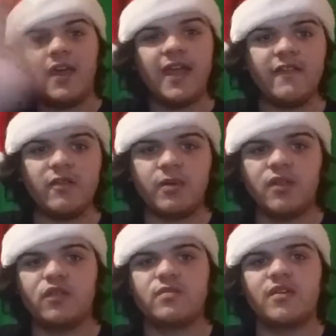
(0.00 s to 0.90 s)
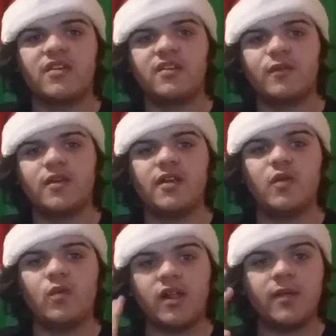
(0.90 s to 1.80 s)
Hey everybody, it's LUIGIMARIO64 here,
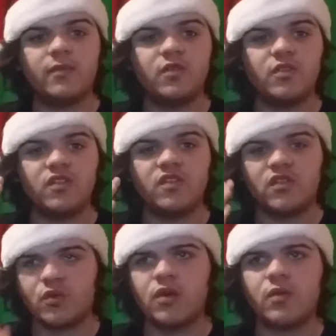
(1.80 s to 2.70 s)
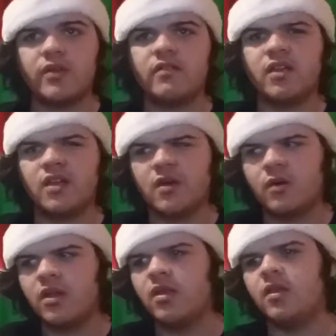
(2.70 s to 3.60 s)
and welcome to this short, quick
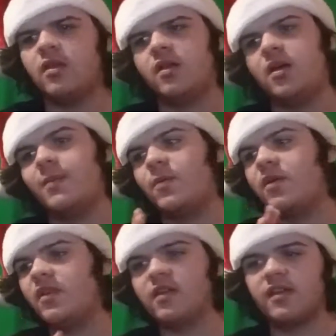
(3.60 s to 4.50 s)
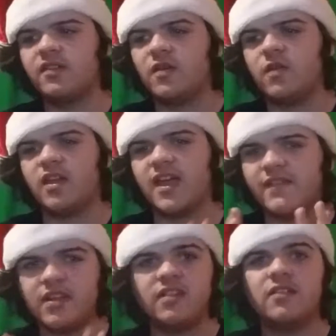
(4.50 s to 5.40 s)
video. I want to let you guys know that I have
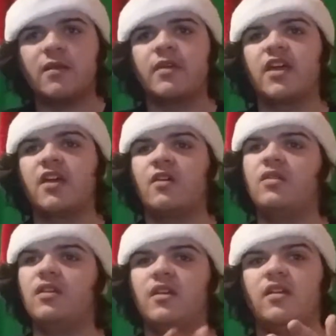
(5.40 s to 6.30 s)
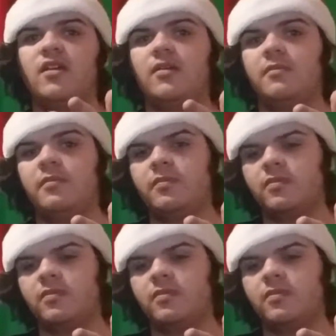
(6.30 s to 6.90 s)
an Instagram account, I've